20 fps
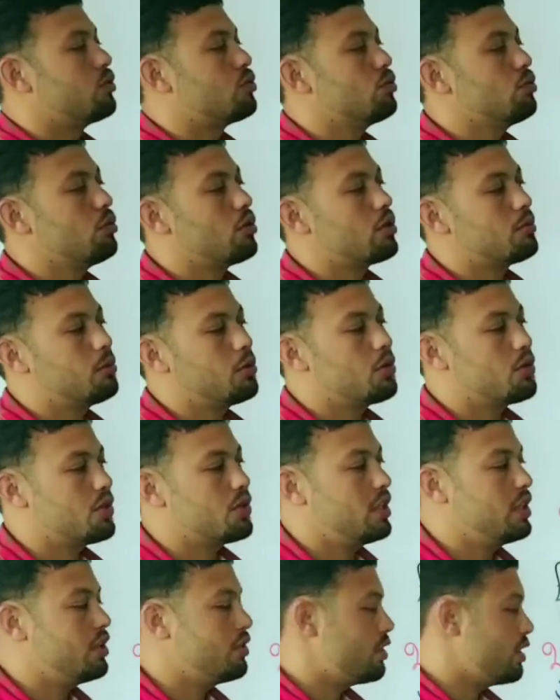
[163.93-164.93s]
2 or more
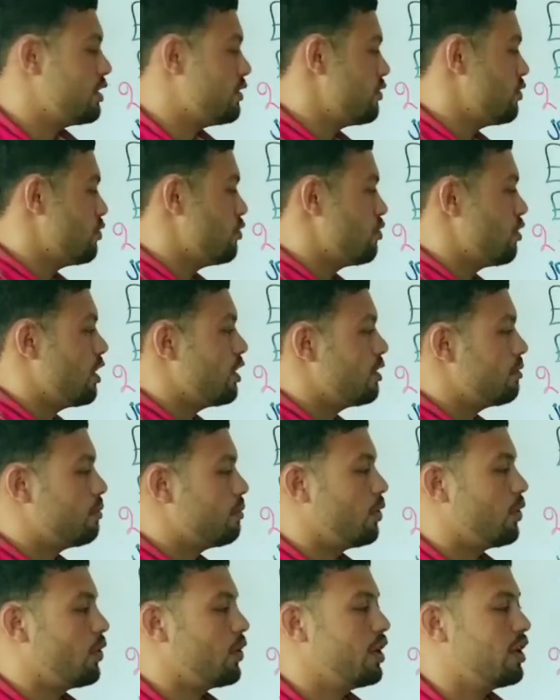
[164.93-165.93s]
sentence joined
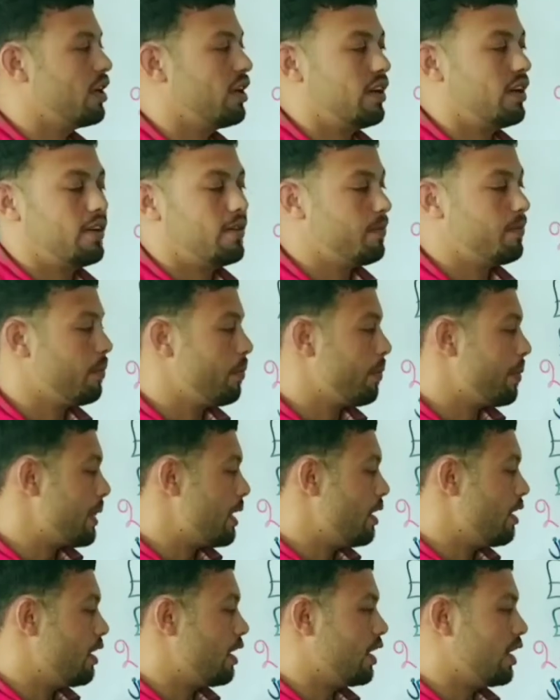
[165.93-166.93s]
by
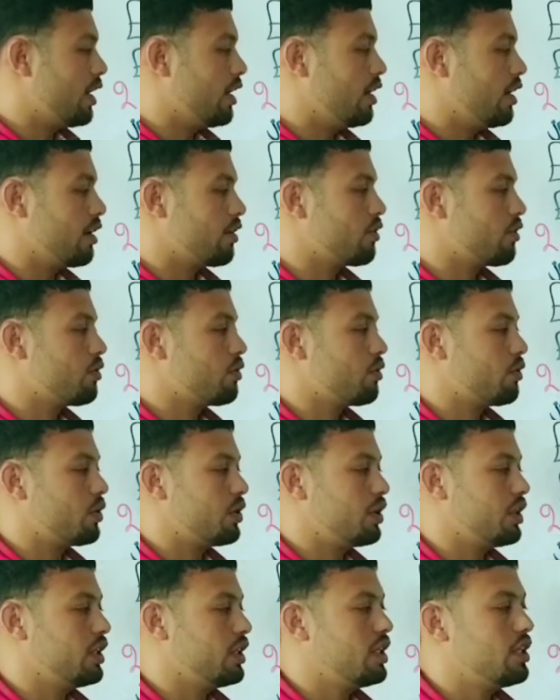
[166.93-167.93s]

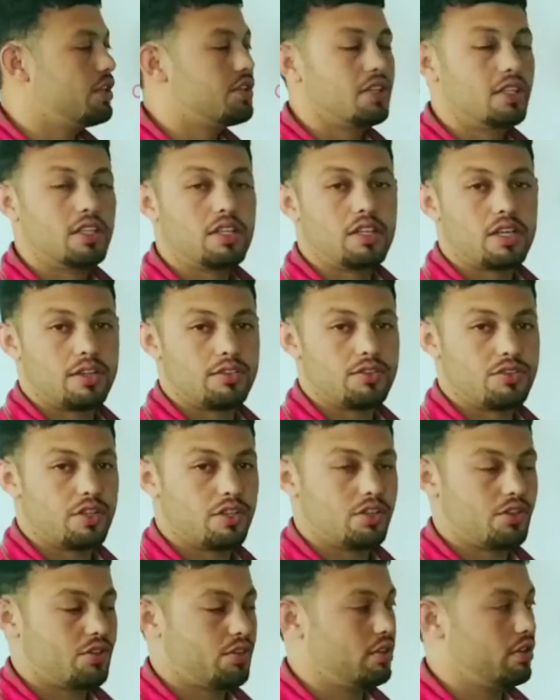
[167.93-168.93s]
coordinating
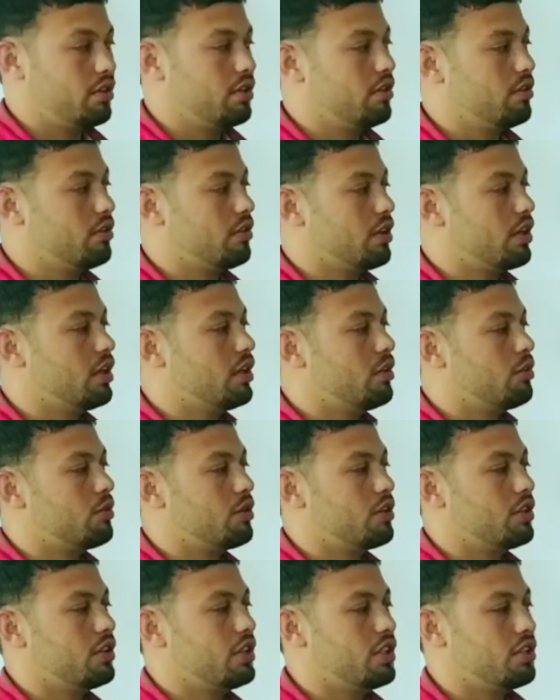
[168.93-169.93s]
conjunction. Okay,
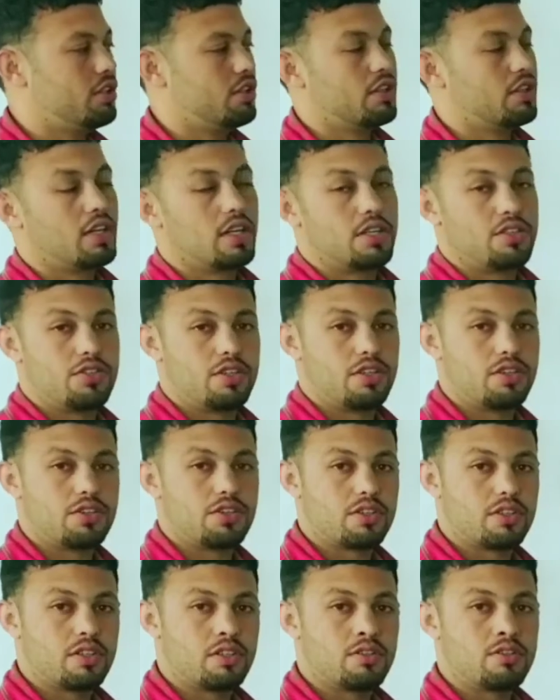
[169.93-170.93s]
coordinating
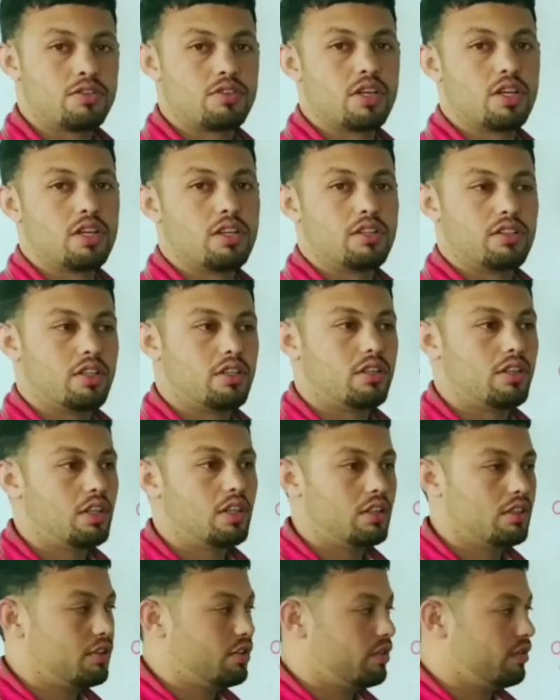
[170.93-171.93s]
conjunctions, there are a
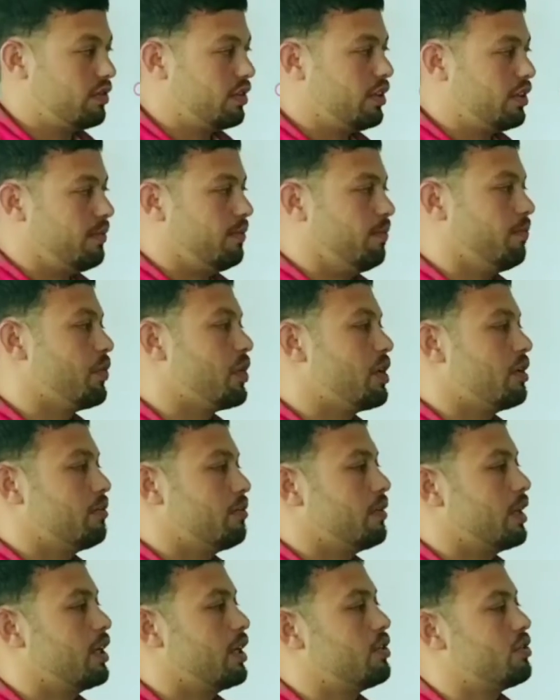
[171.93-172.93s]
lot of them.
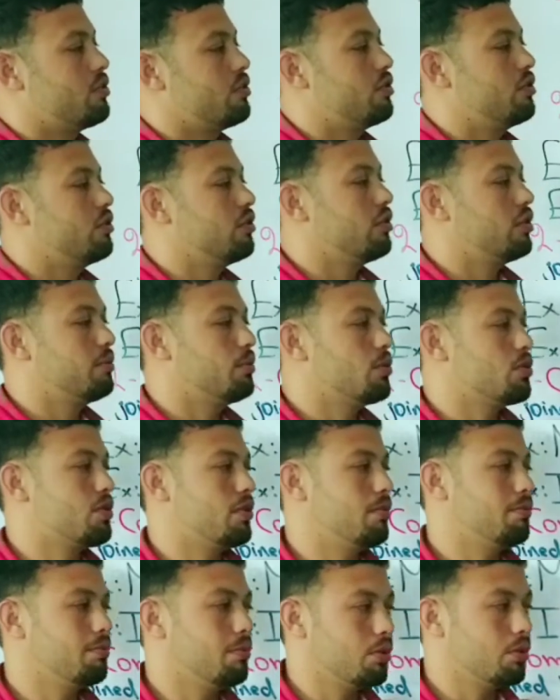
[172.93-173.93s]
But the most
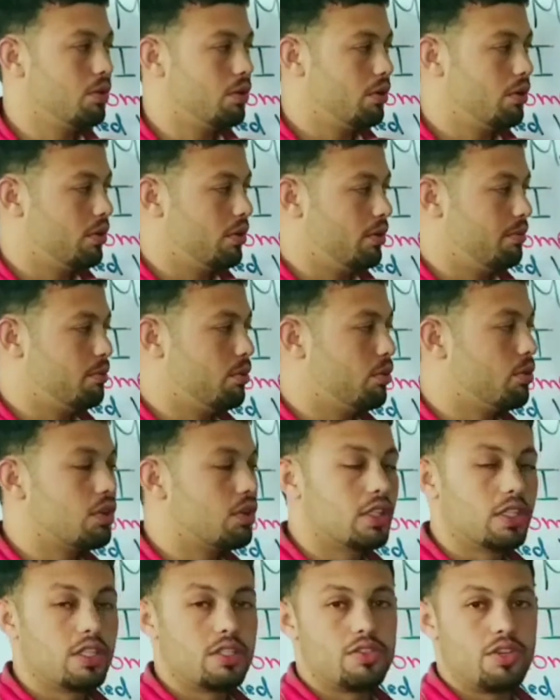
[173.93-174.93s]

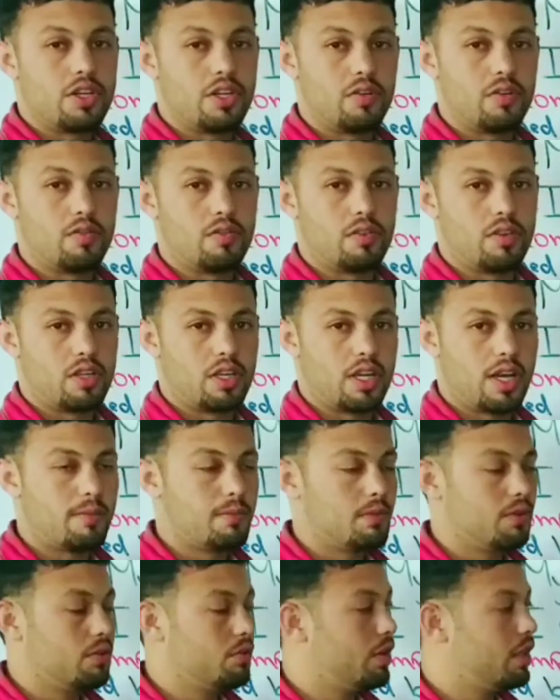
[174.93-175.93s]
important and
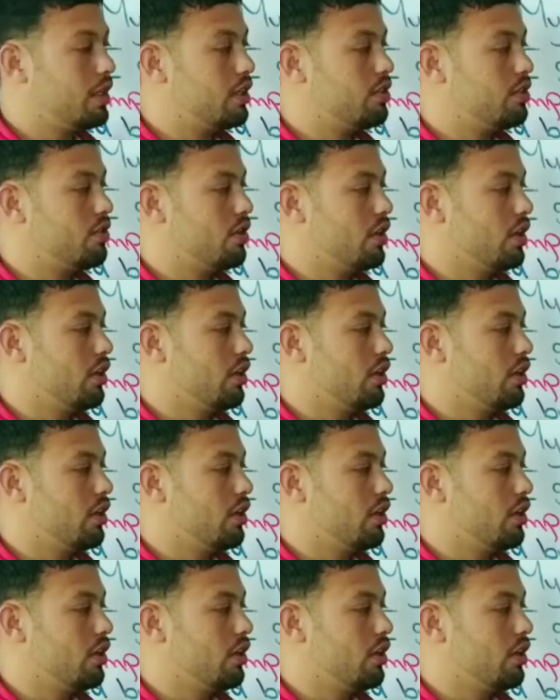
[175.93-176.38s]
common ones